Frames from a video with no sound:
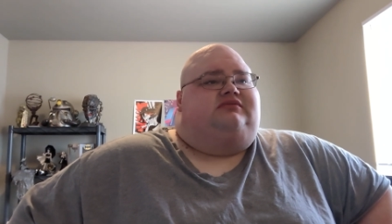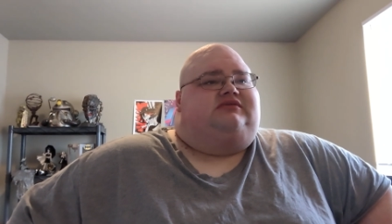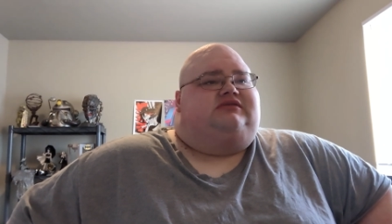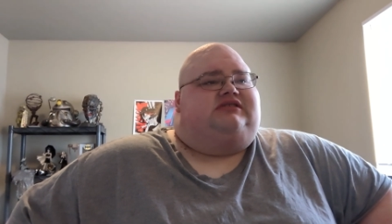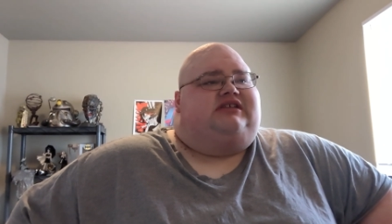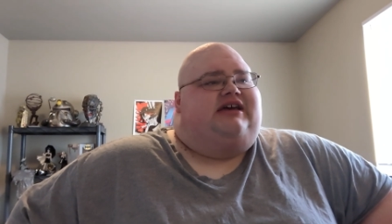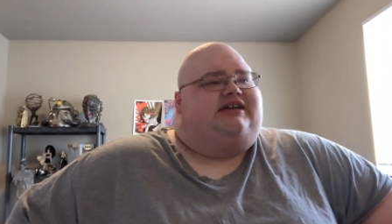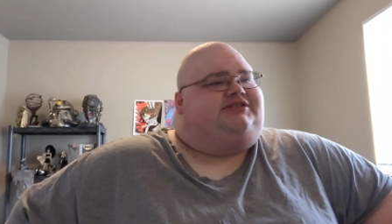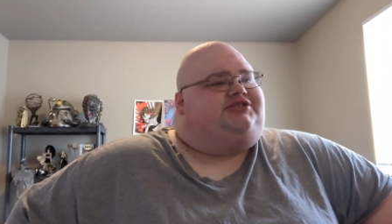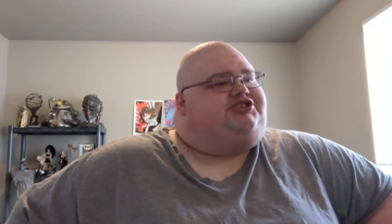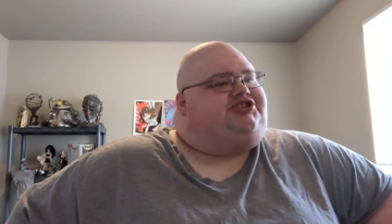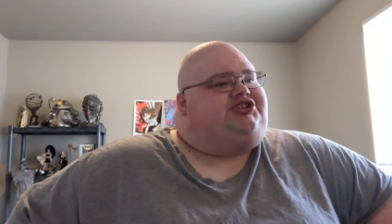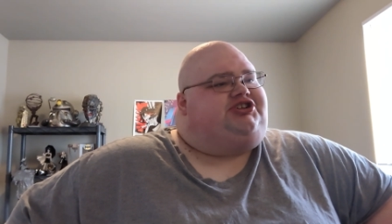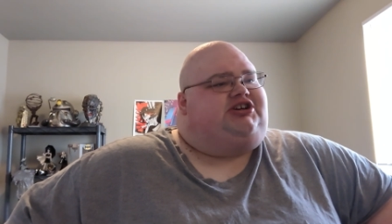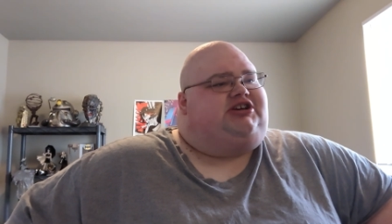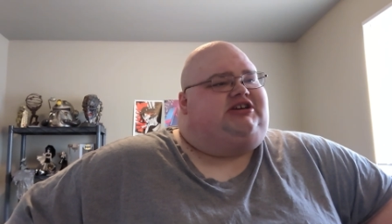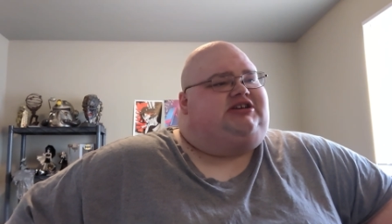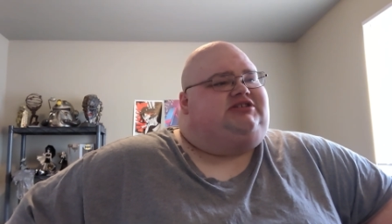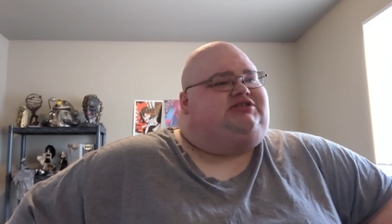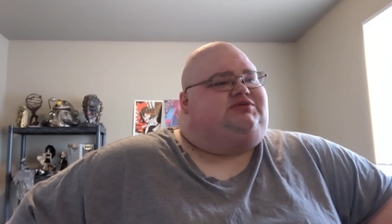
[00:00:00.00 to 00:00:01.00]
That
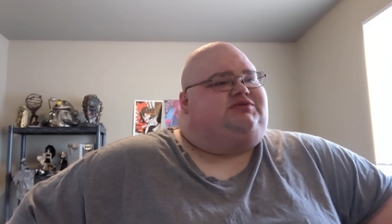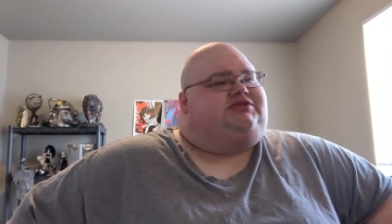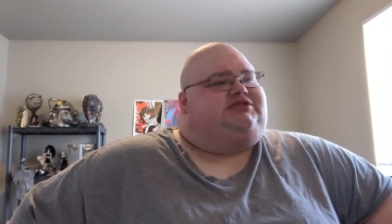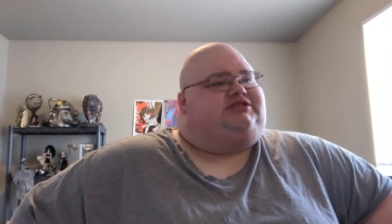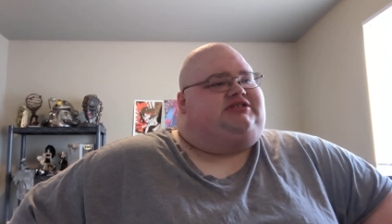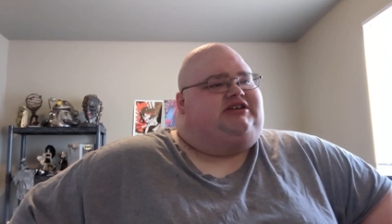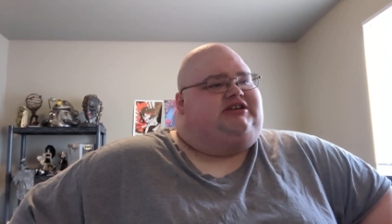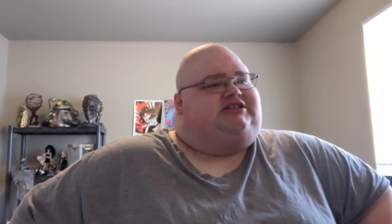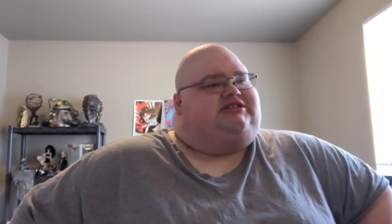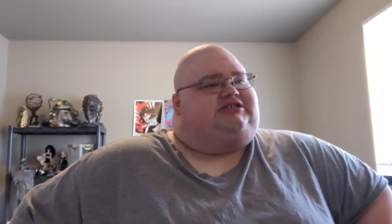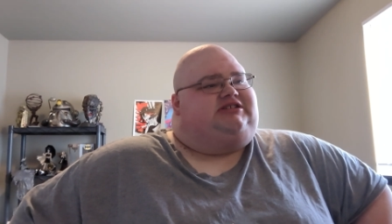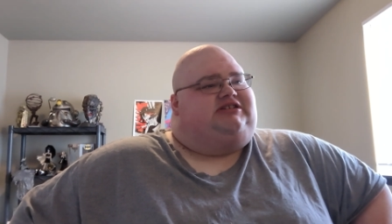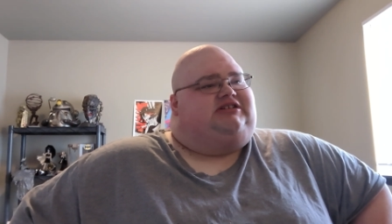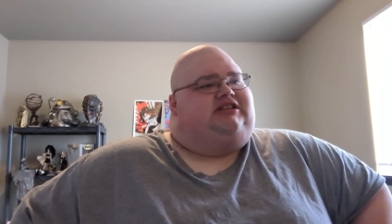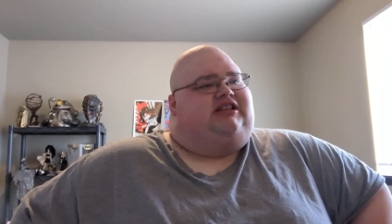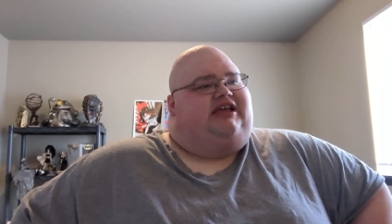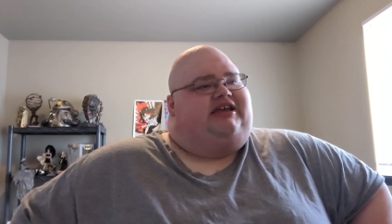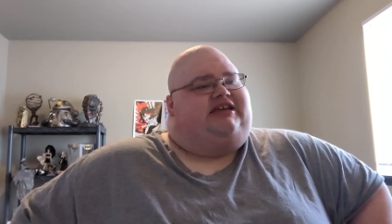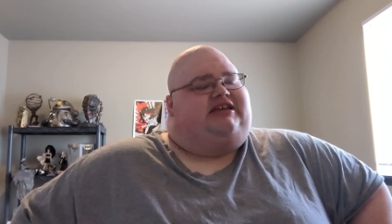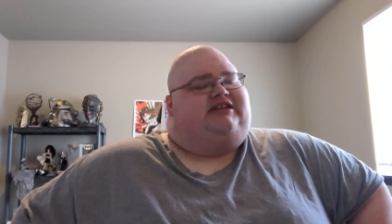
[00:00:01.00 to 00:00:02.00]
cheese was decent.
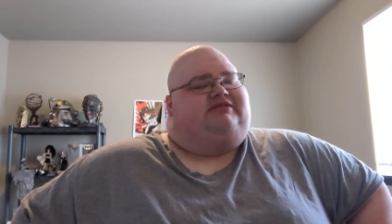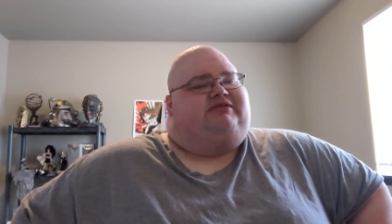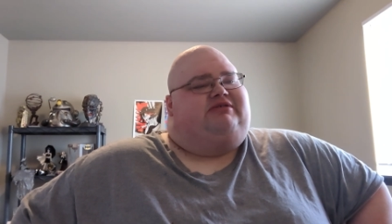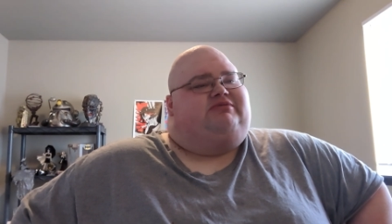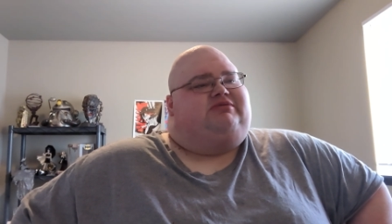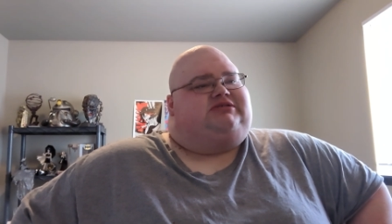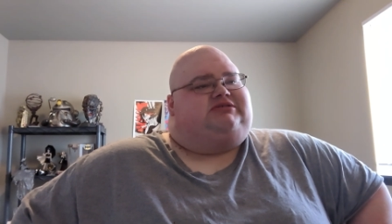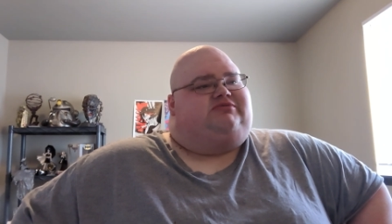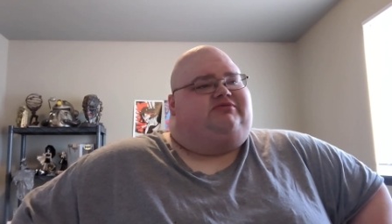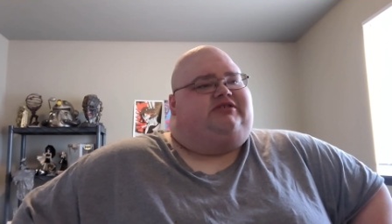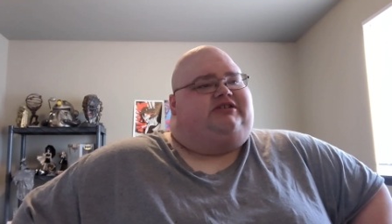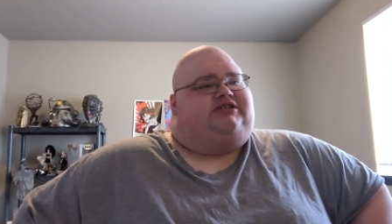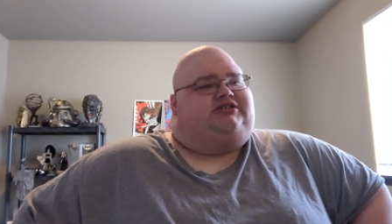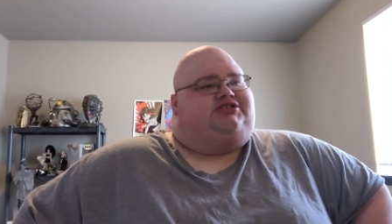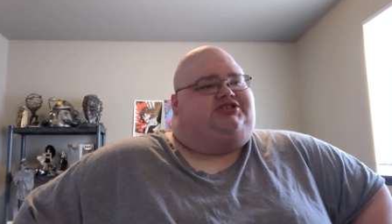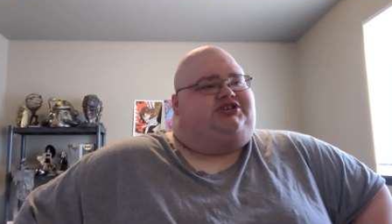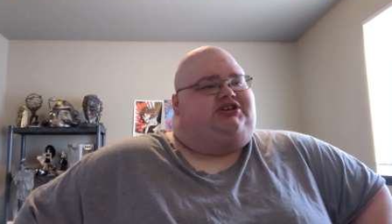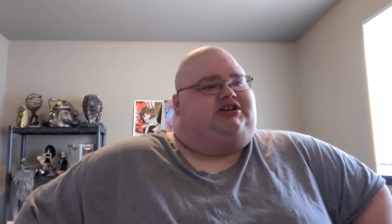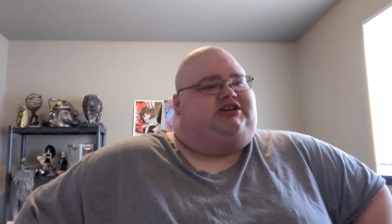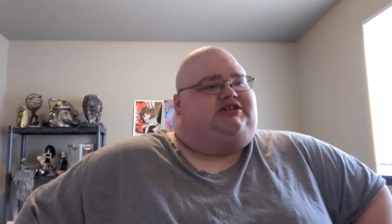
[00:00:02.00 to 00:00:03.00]
Like, it was real
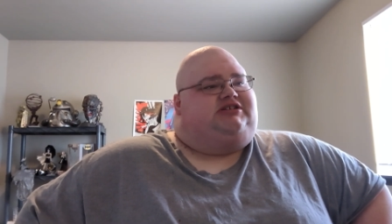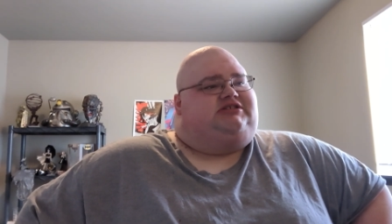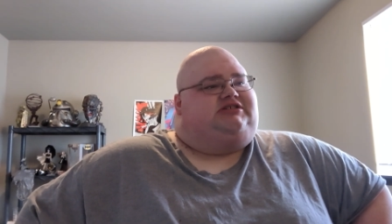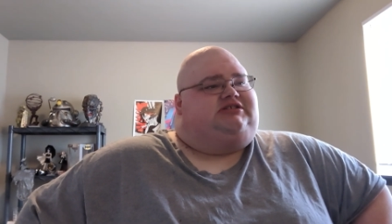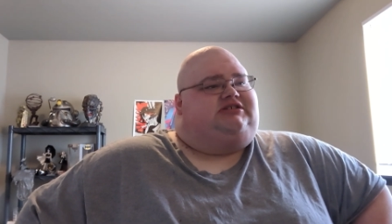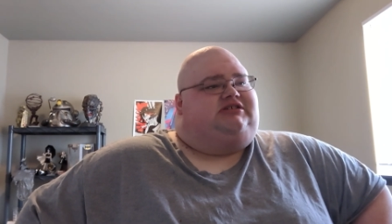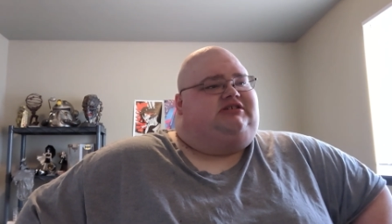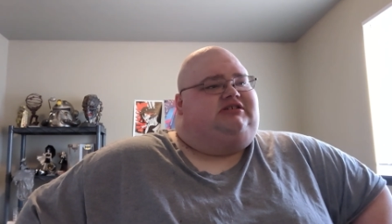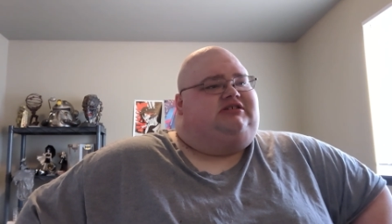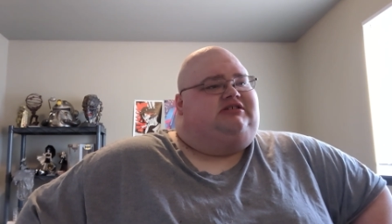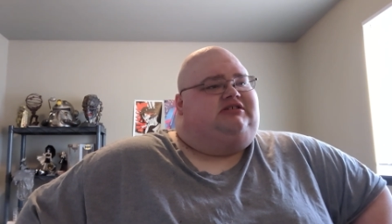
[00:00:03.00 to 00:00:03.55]
cheese.